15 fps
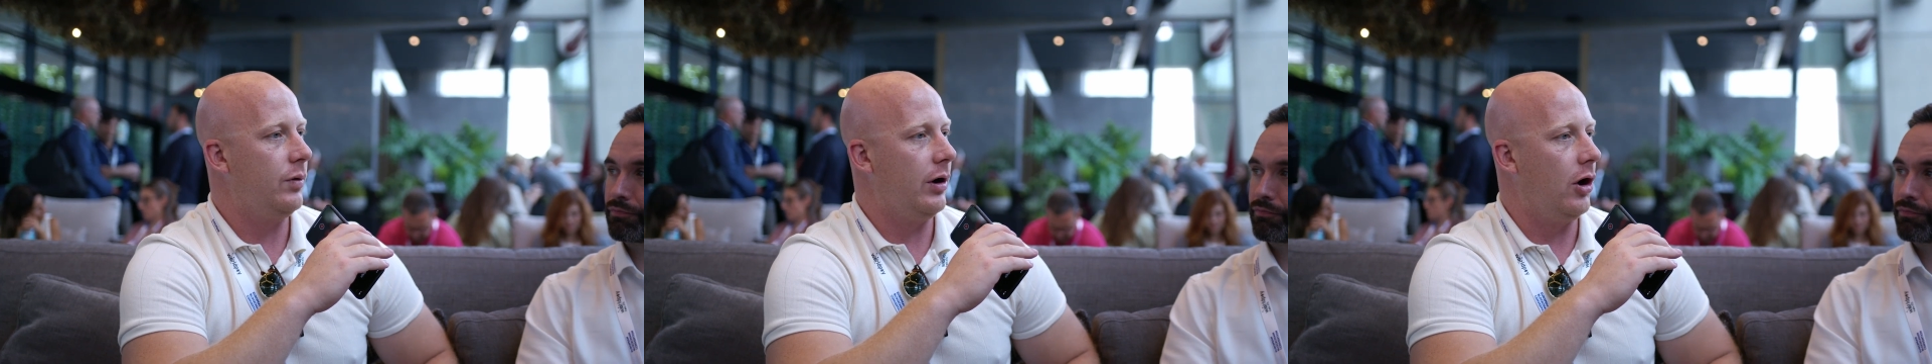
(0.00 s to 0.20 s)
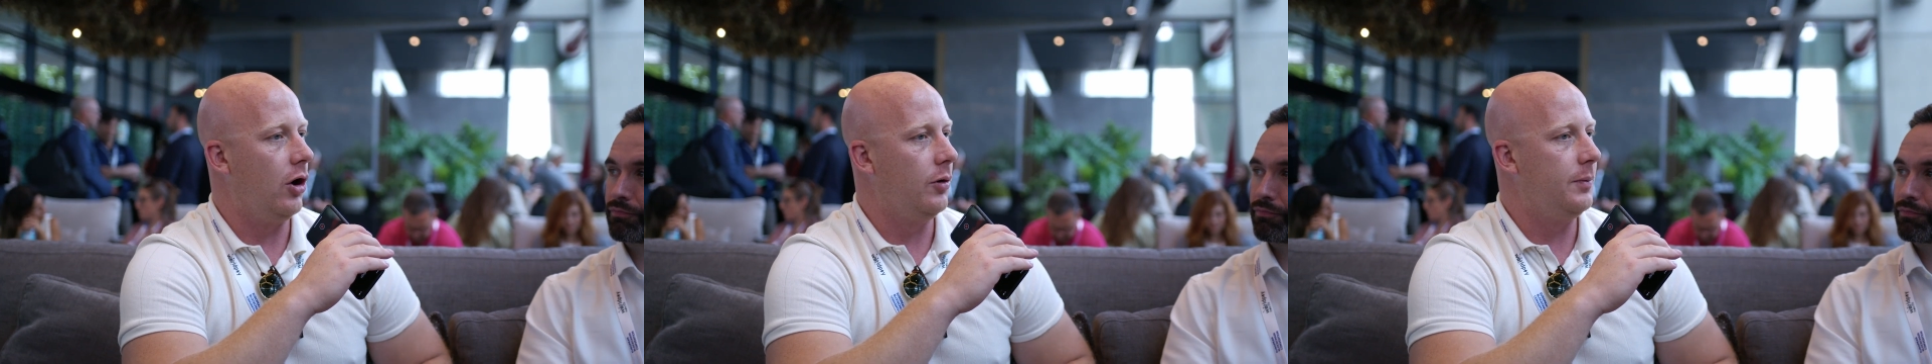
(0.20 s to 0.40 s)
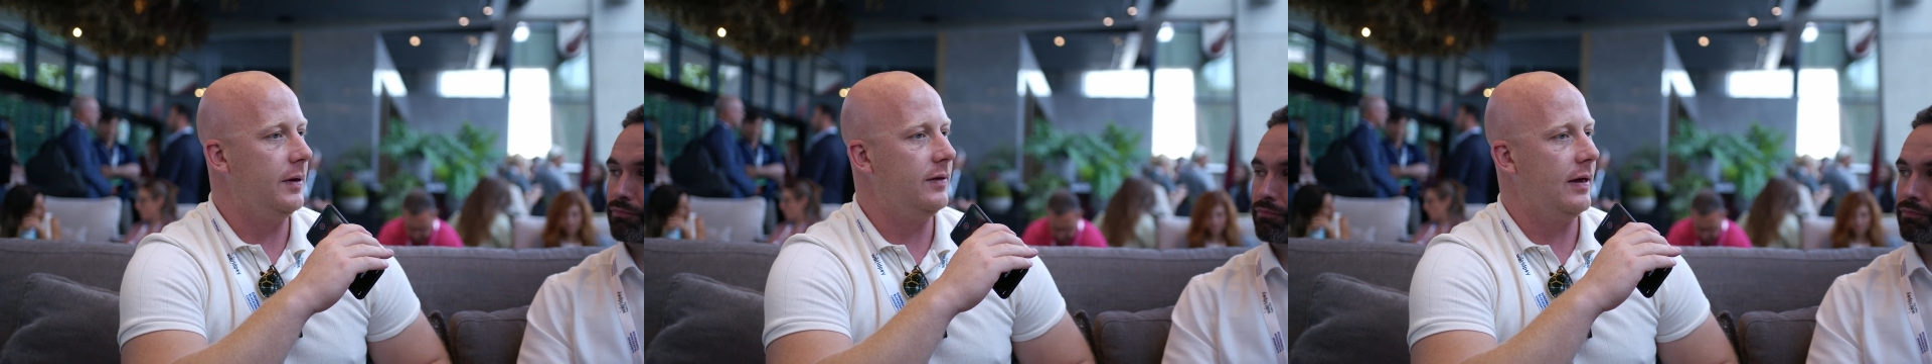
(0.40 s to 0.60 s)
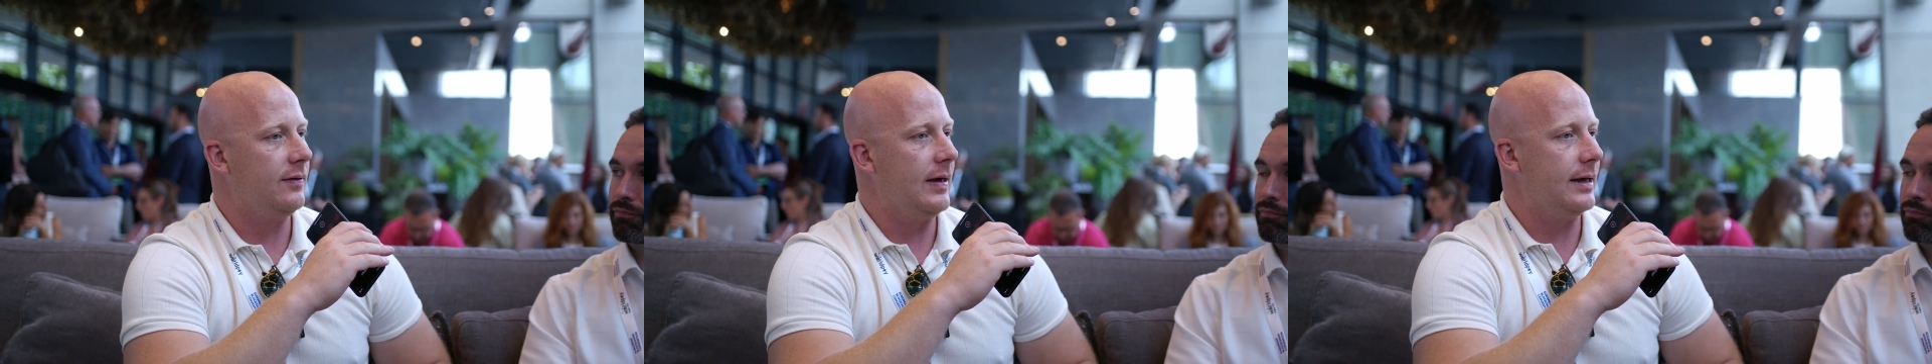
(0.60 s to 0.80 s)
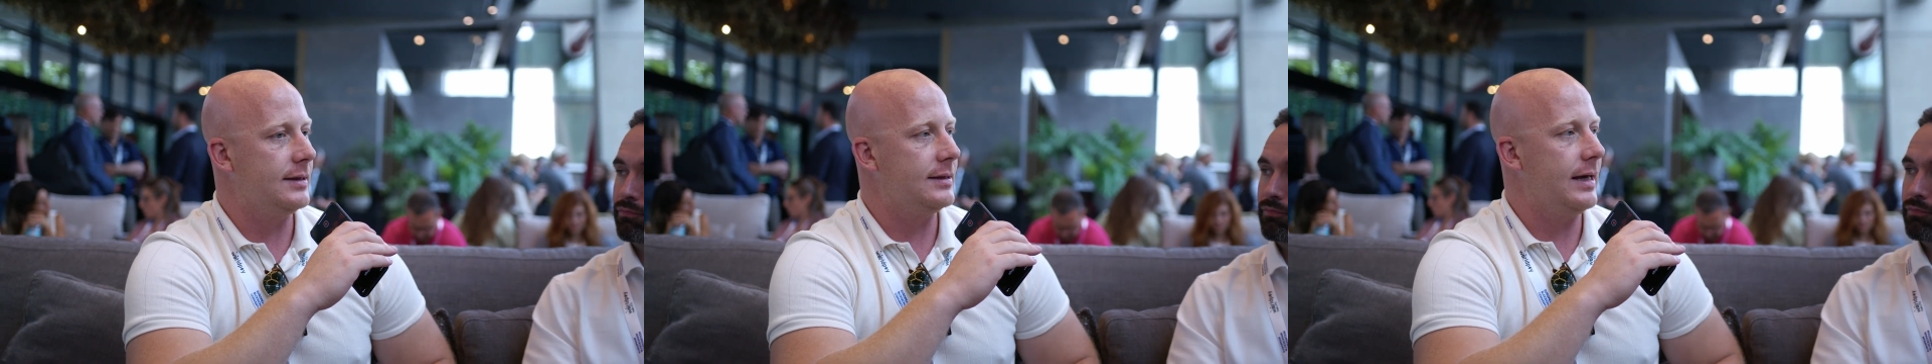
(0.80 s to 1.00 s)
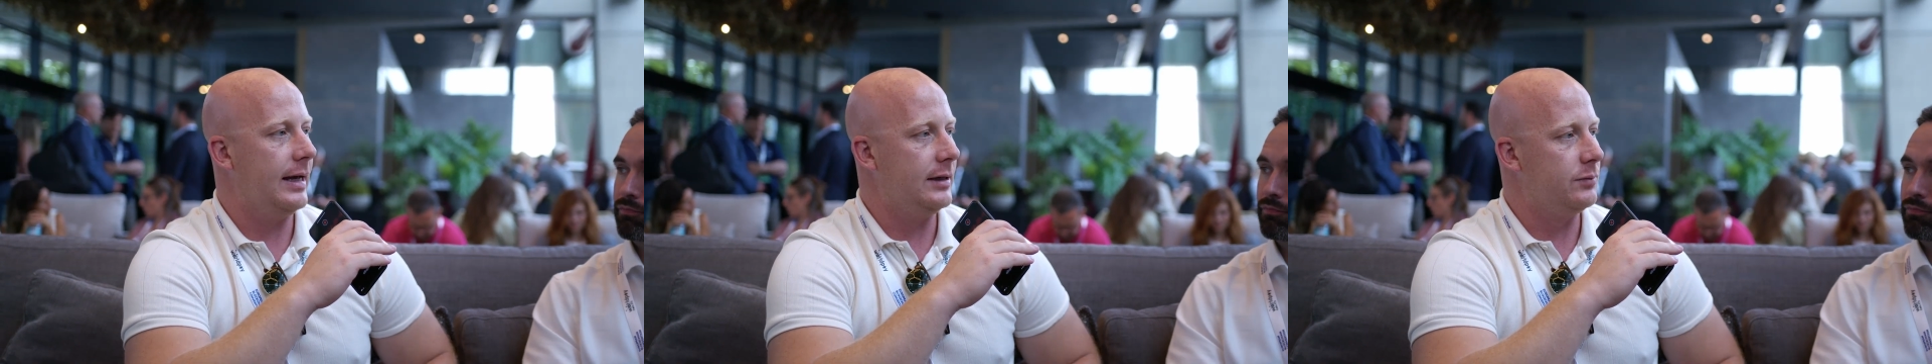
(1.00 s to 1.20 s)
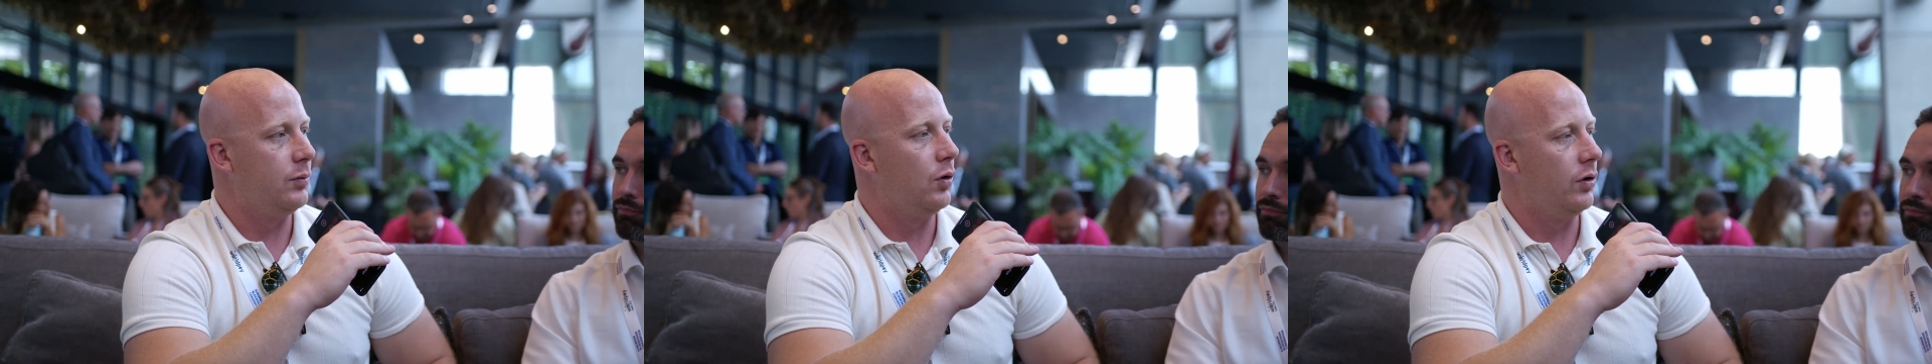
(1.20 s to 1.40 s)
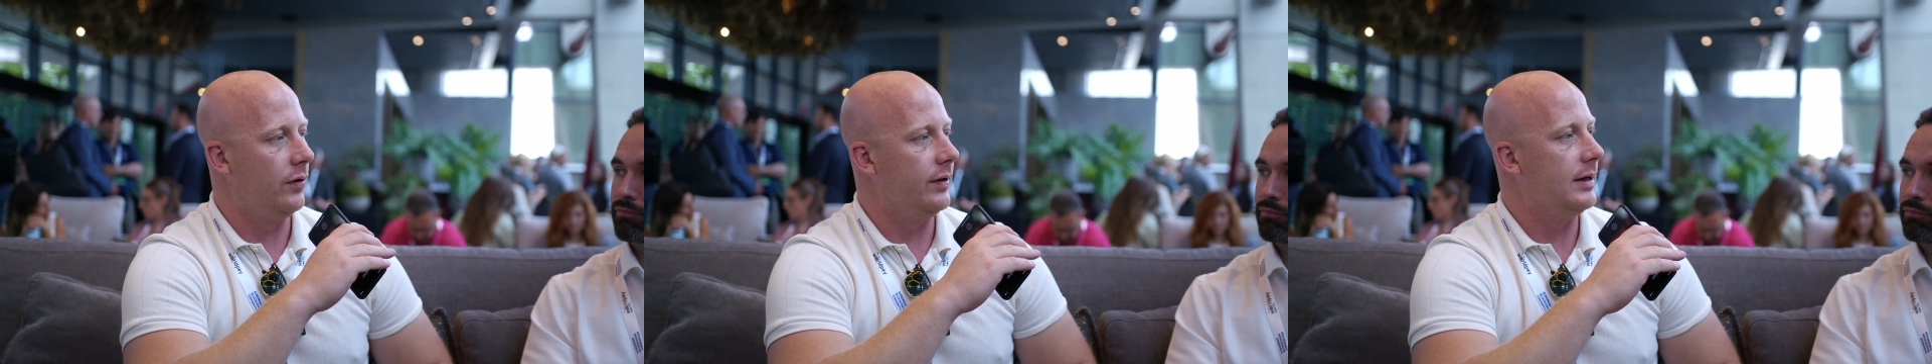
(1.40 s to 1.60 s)
we're hoping that stays
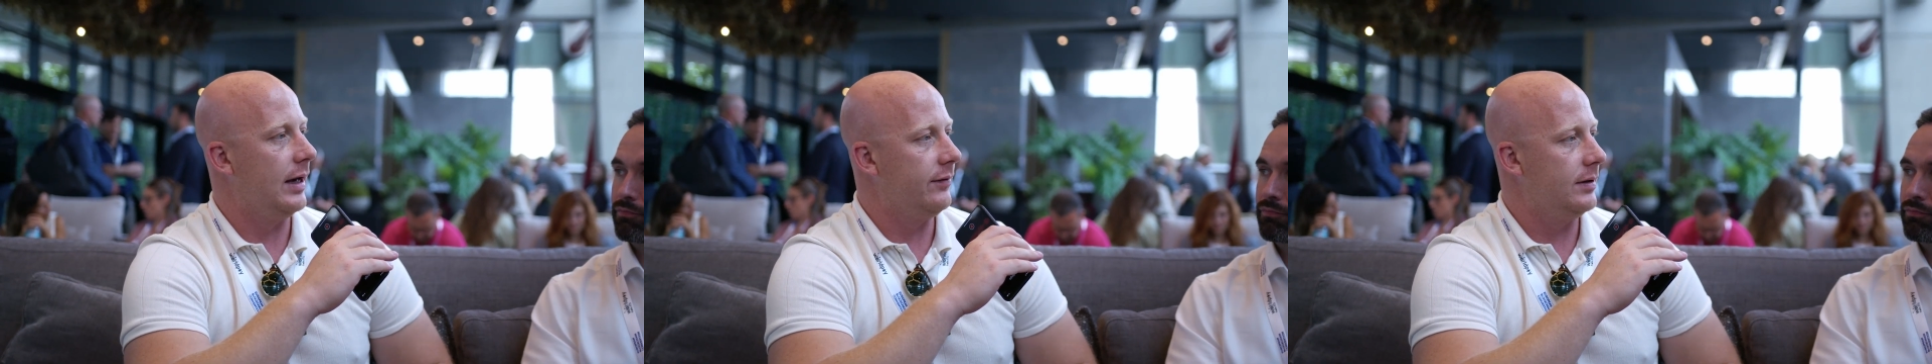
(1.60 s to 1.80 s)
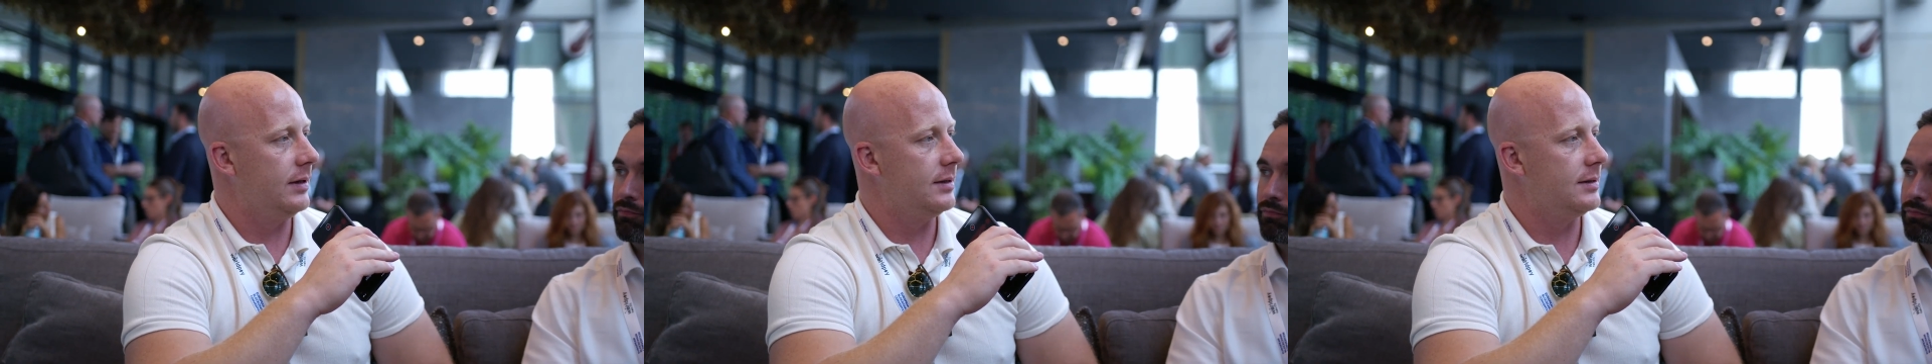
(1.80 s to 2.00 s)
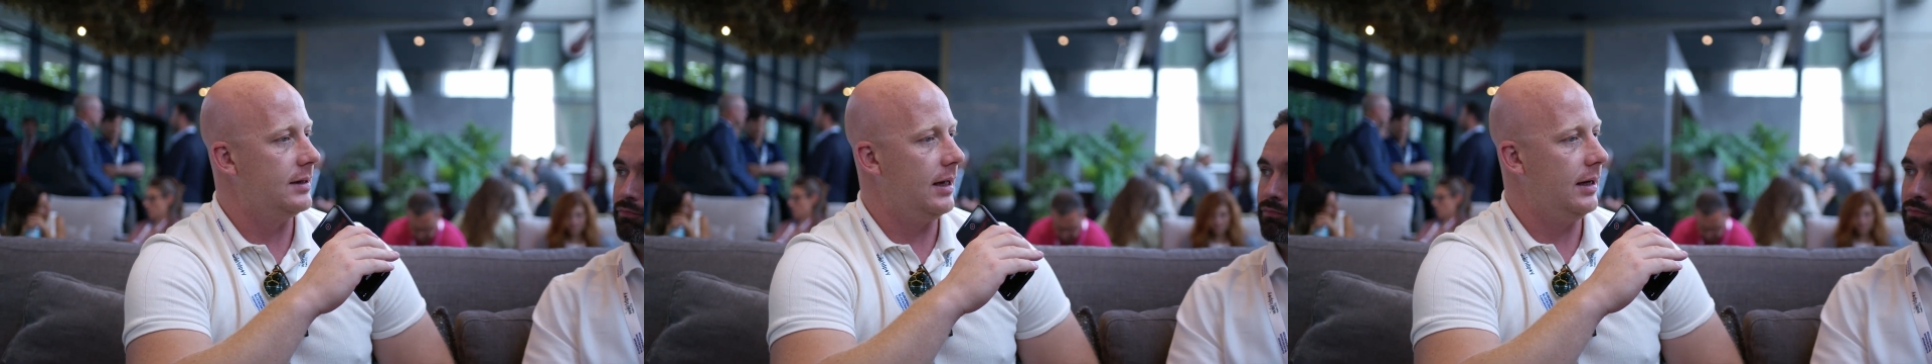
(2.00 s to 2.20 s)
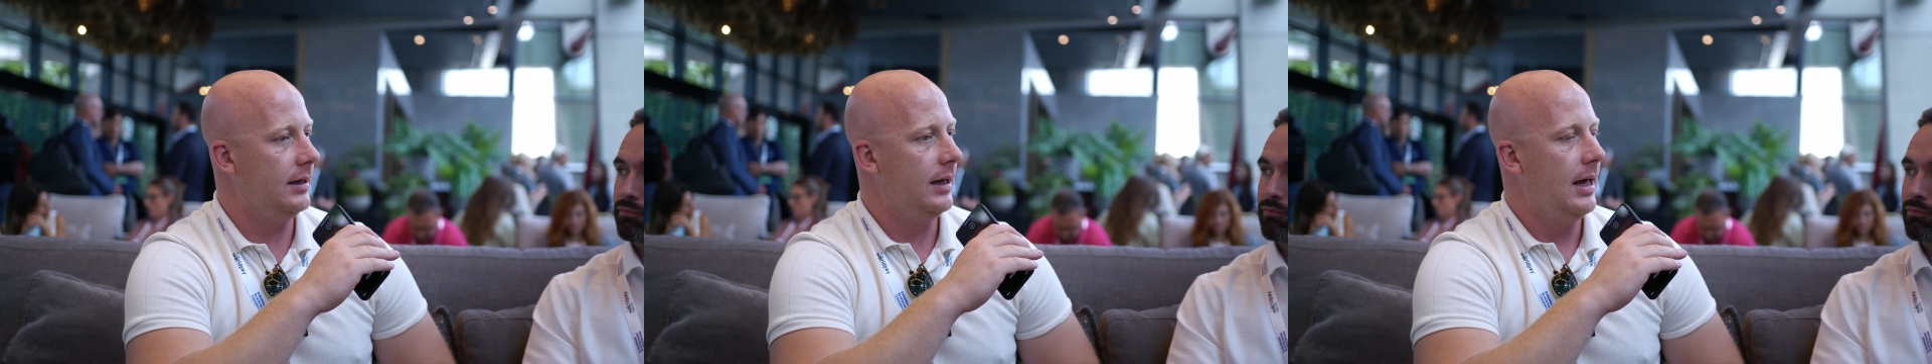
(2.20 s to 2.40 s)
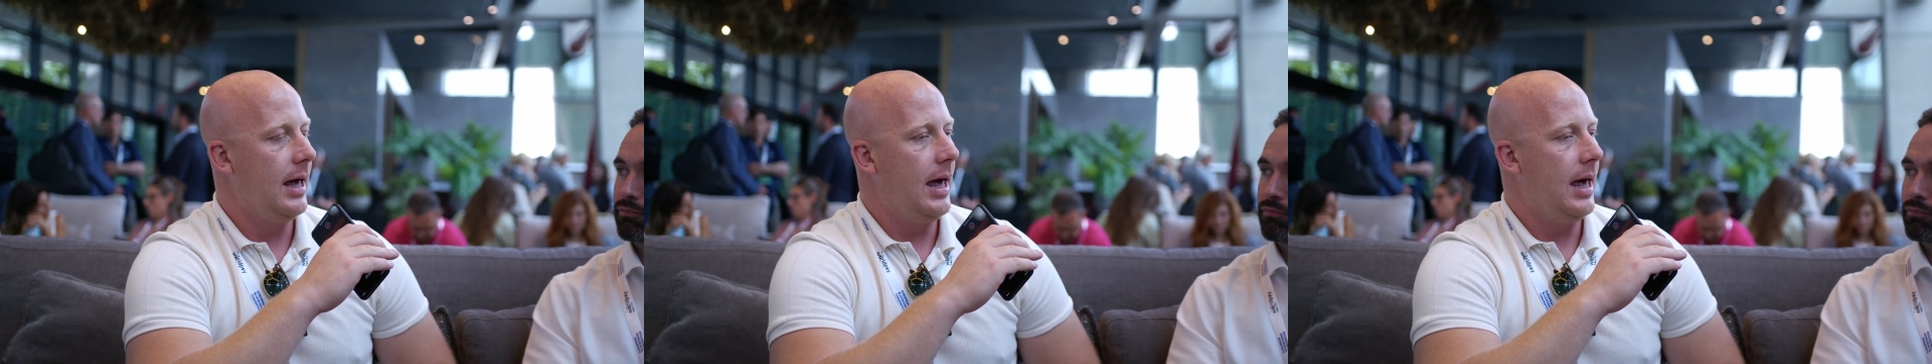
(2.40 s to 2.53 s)
more on the governance side.